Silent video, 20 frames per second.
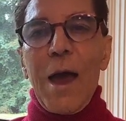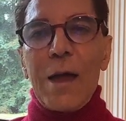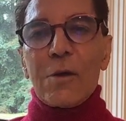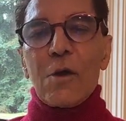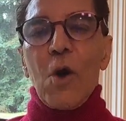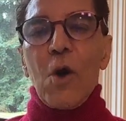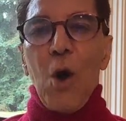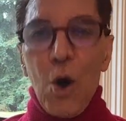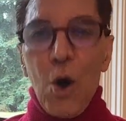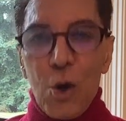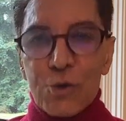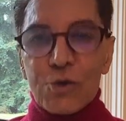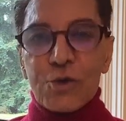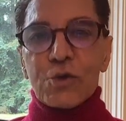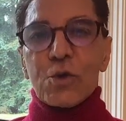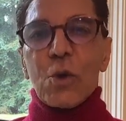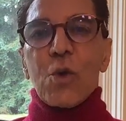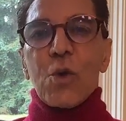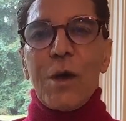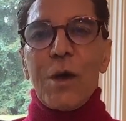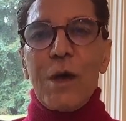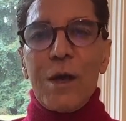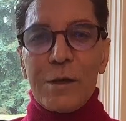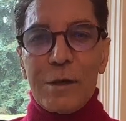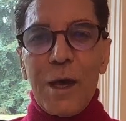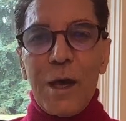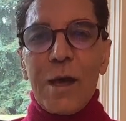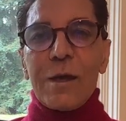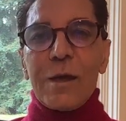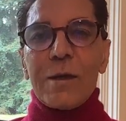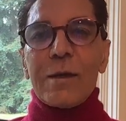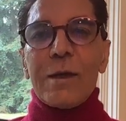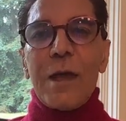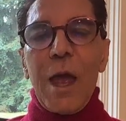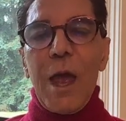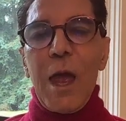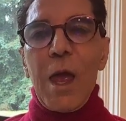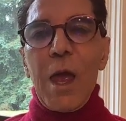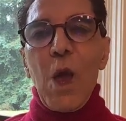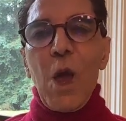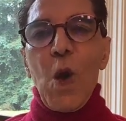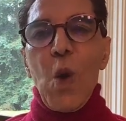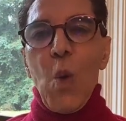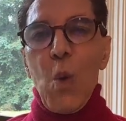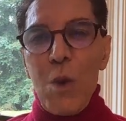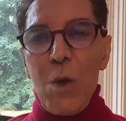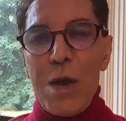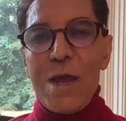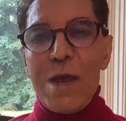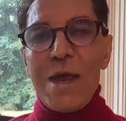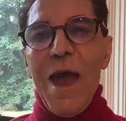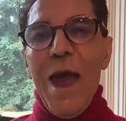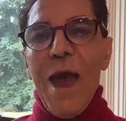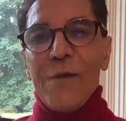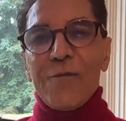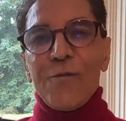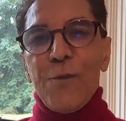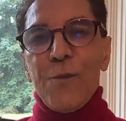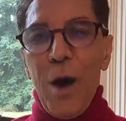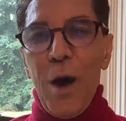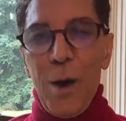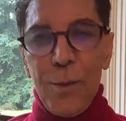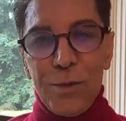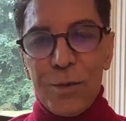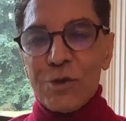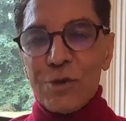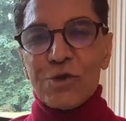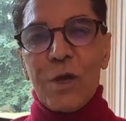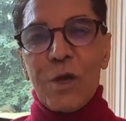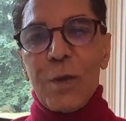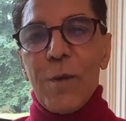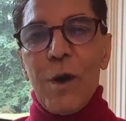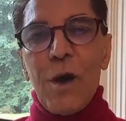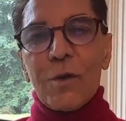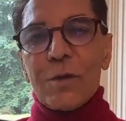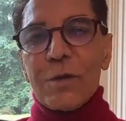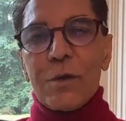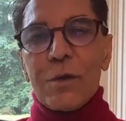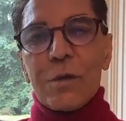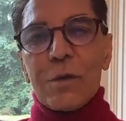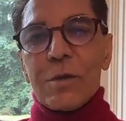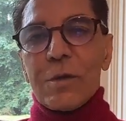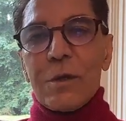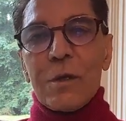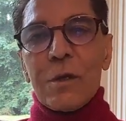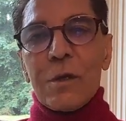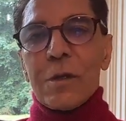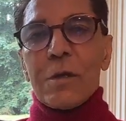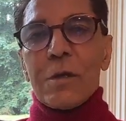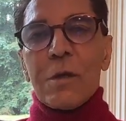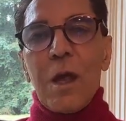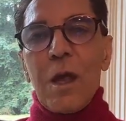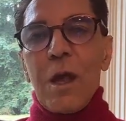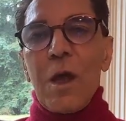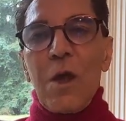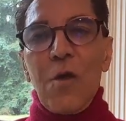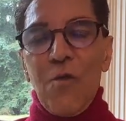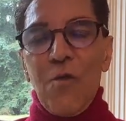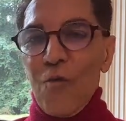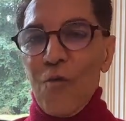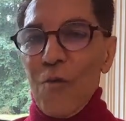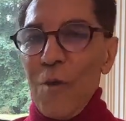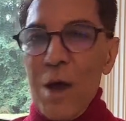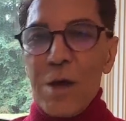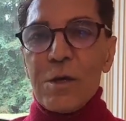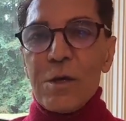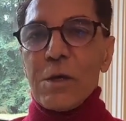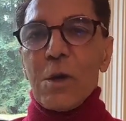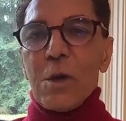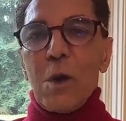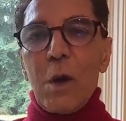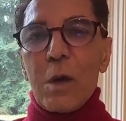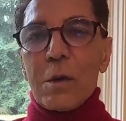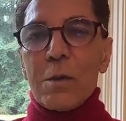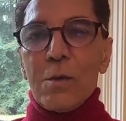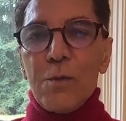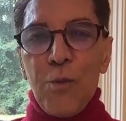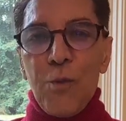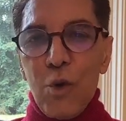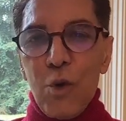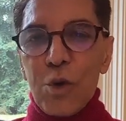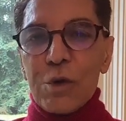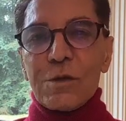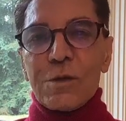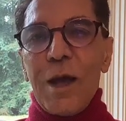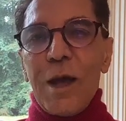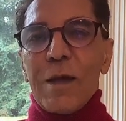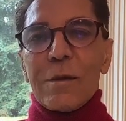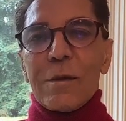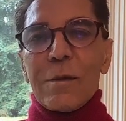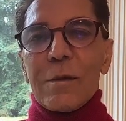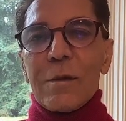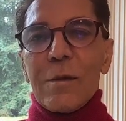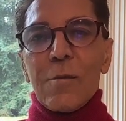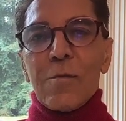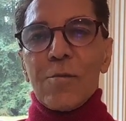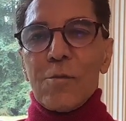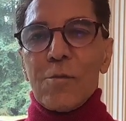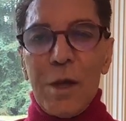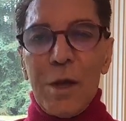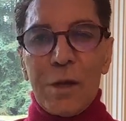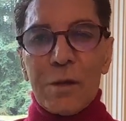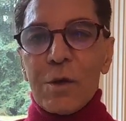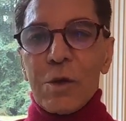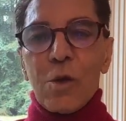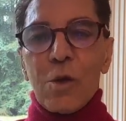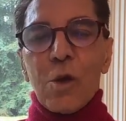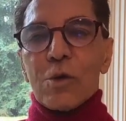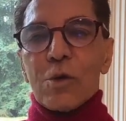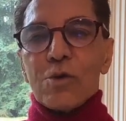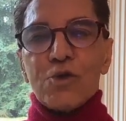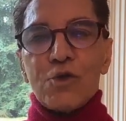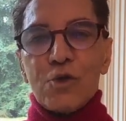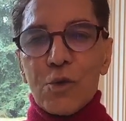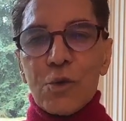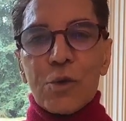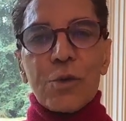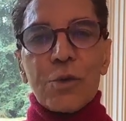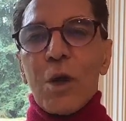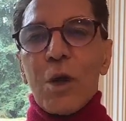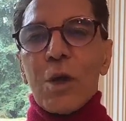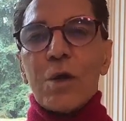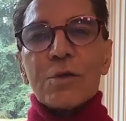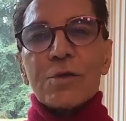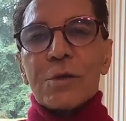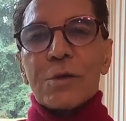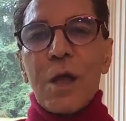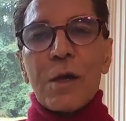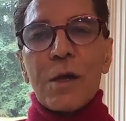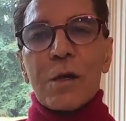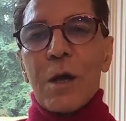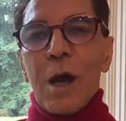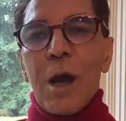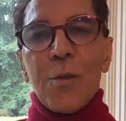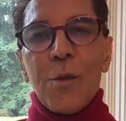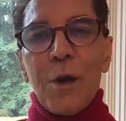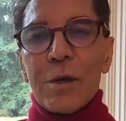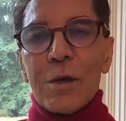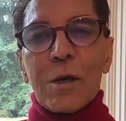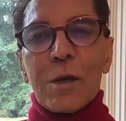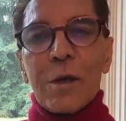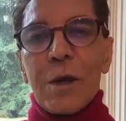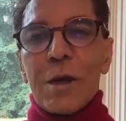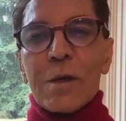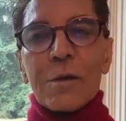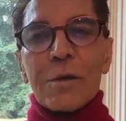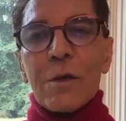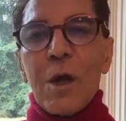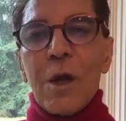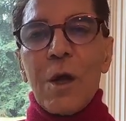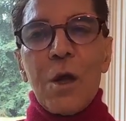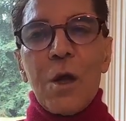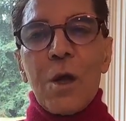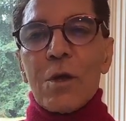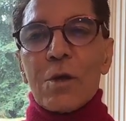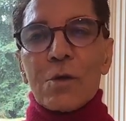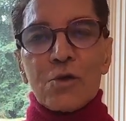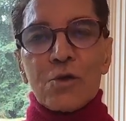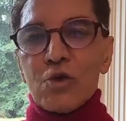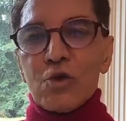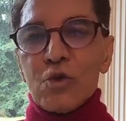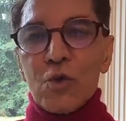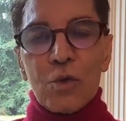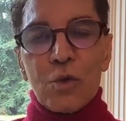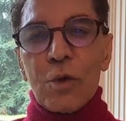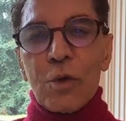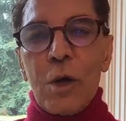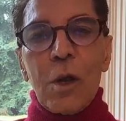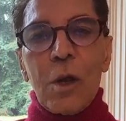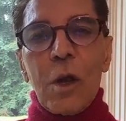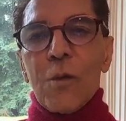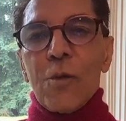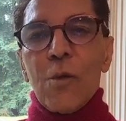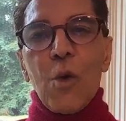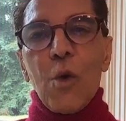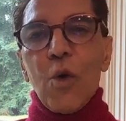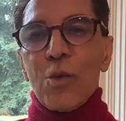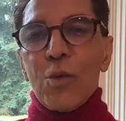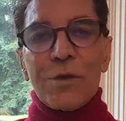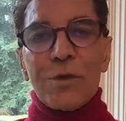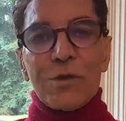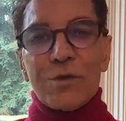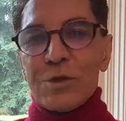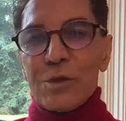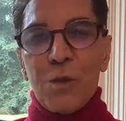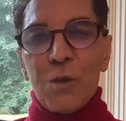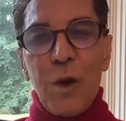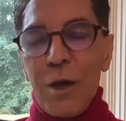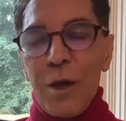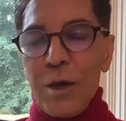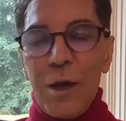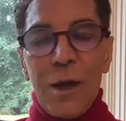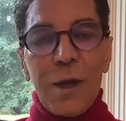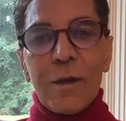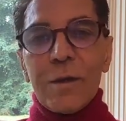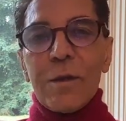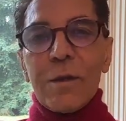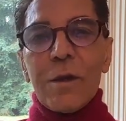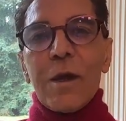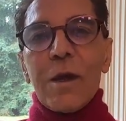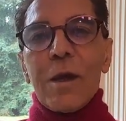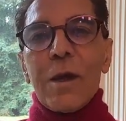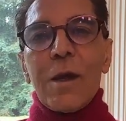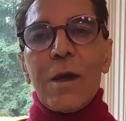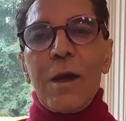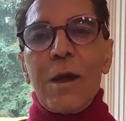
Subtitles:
And also, again, we have published about it in very important medical journals like American Journal of OBGYN,